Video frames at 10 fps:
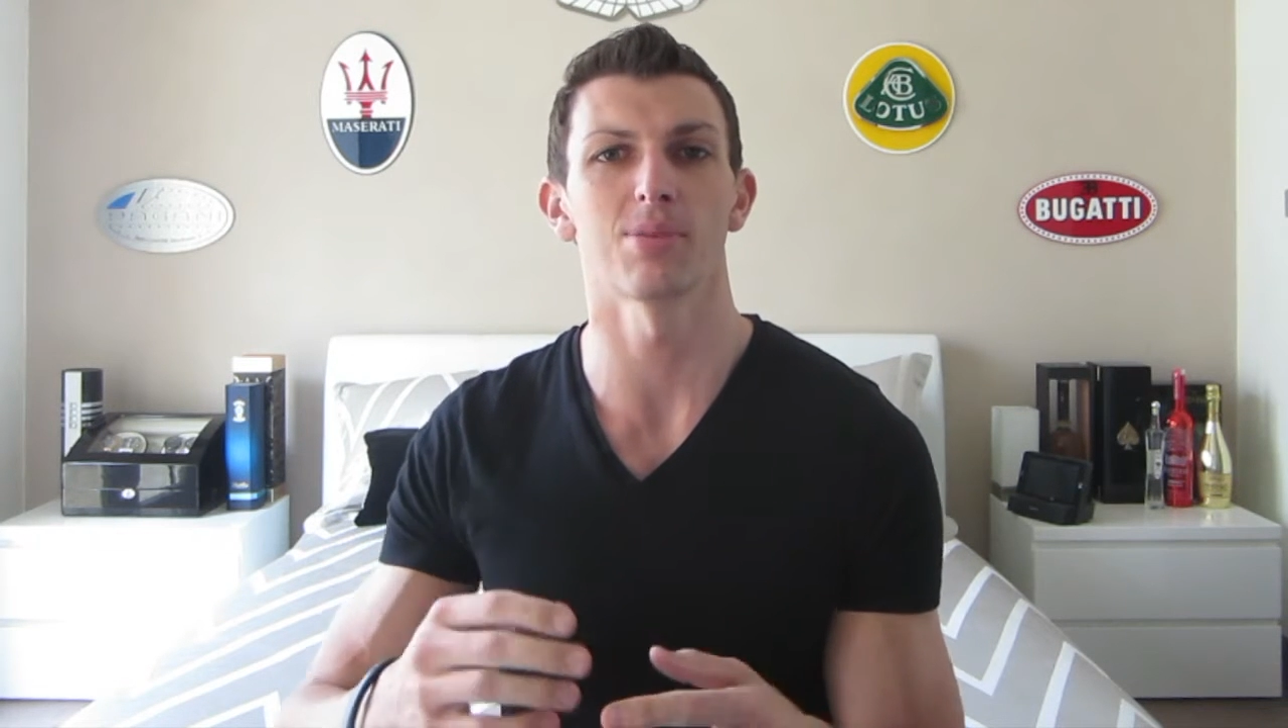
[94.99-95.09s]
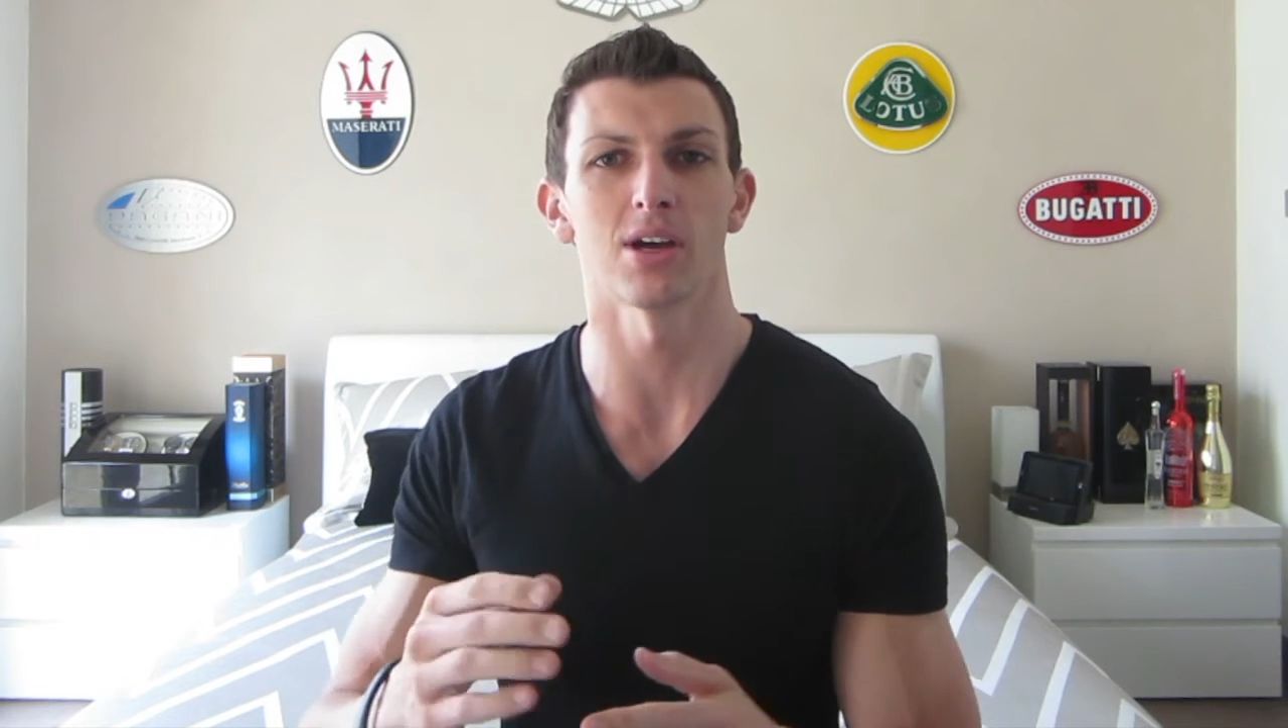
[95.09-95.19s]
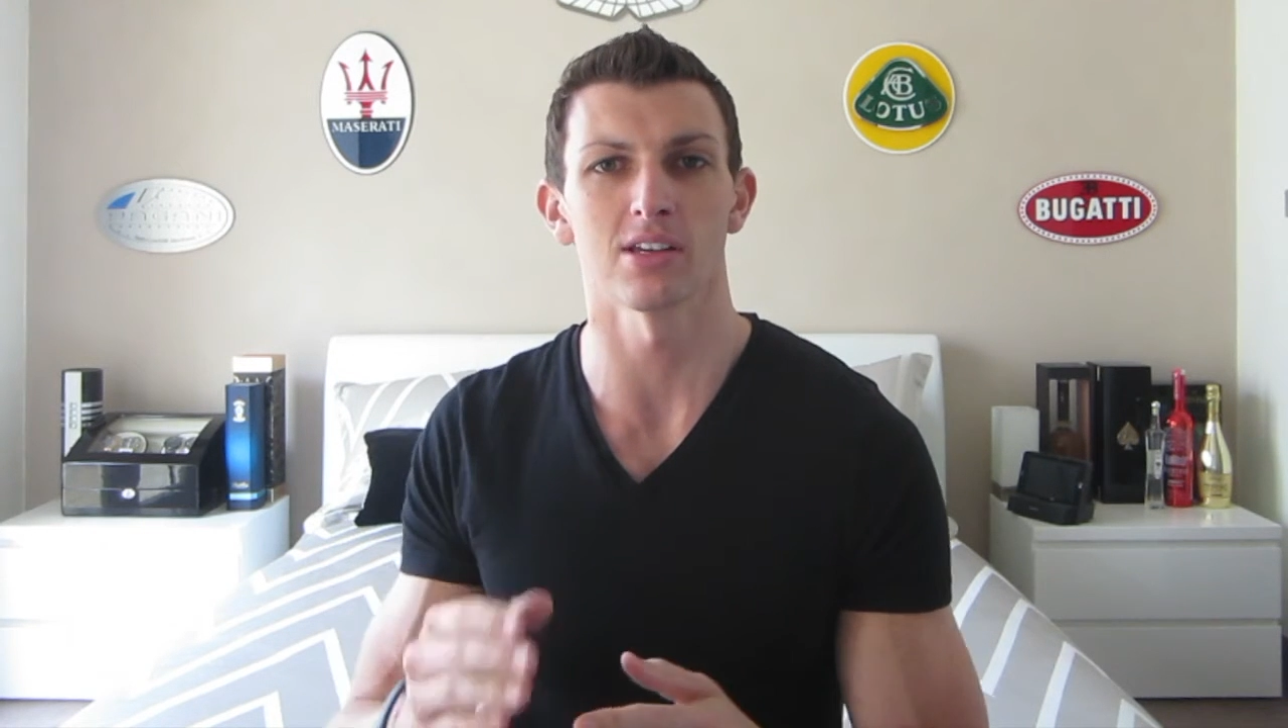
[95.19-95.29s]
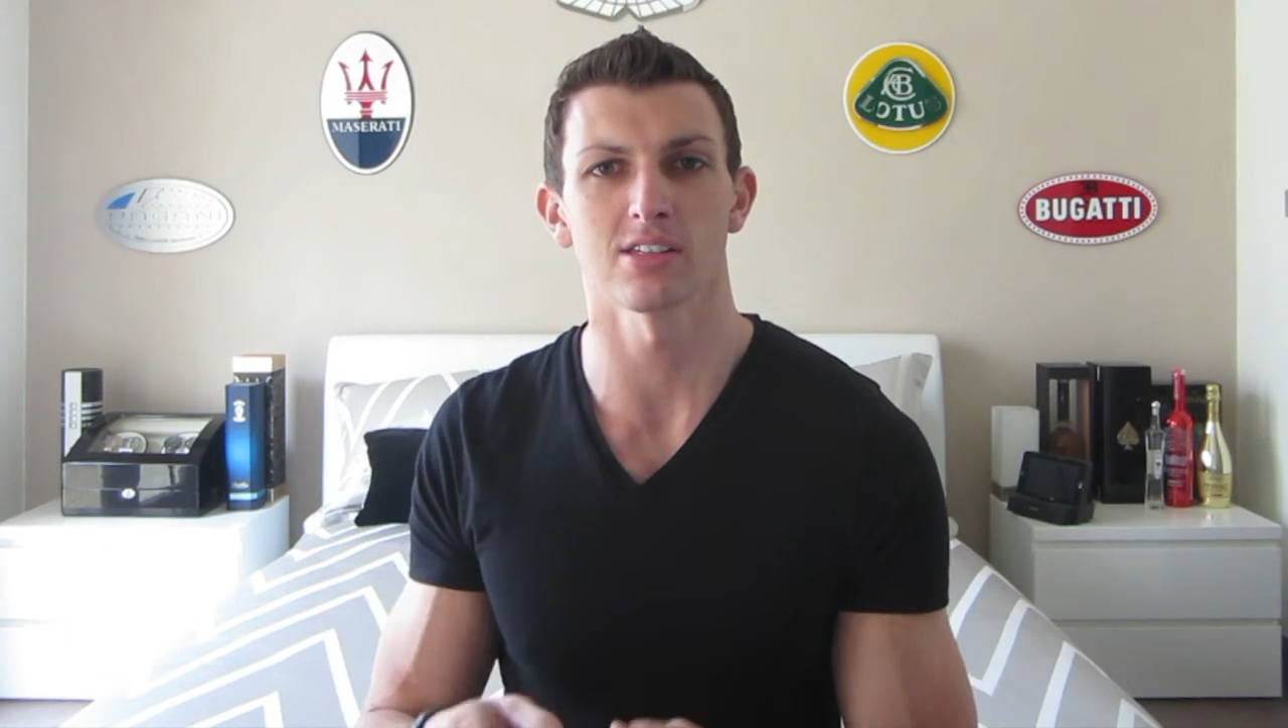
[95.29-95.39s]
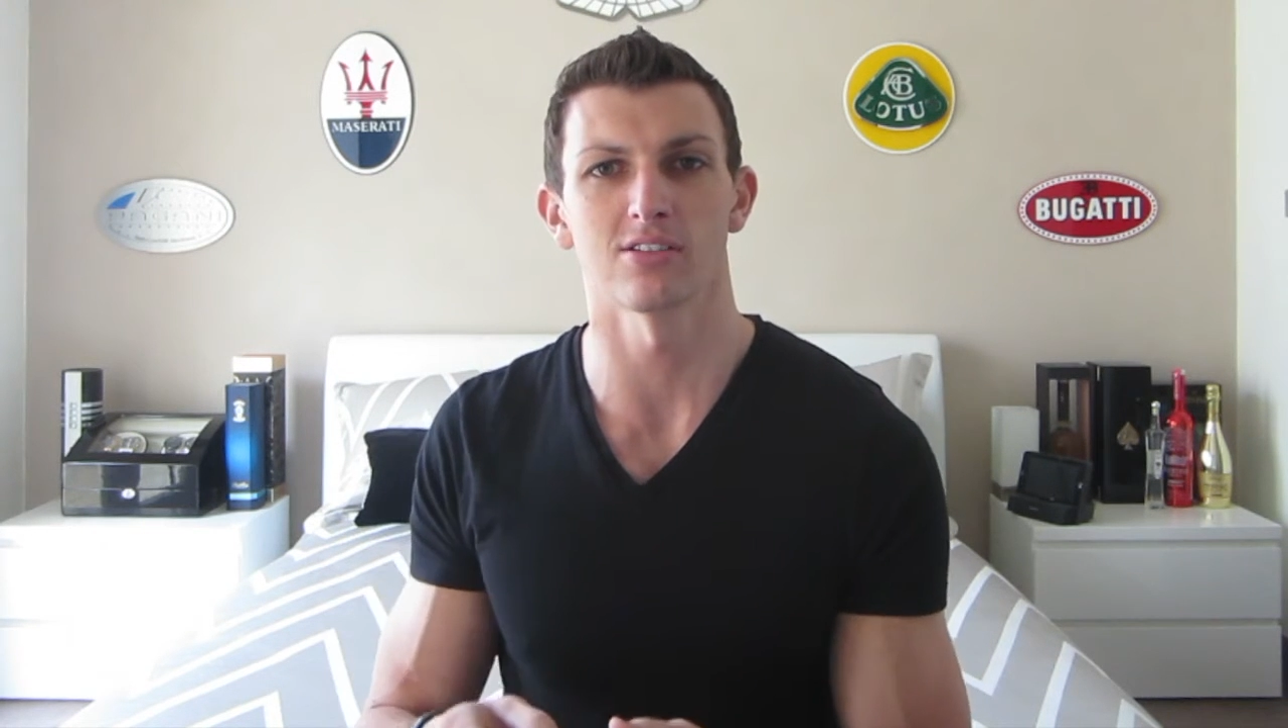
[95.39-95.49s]

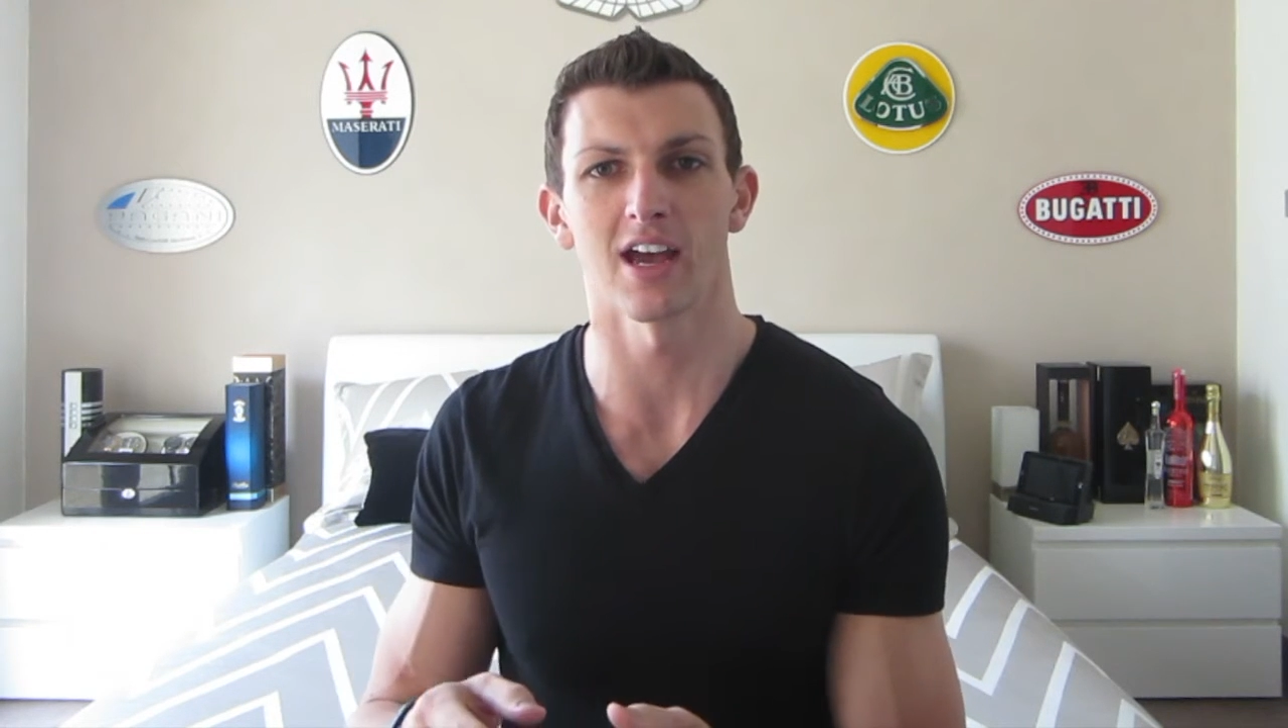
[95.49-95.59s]
personal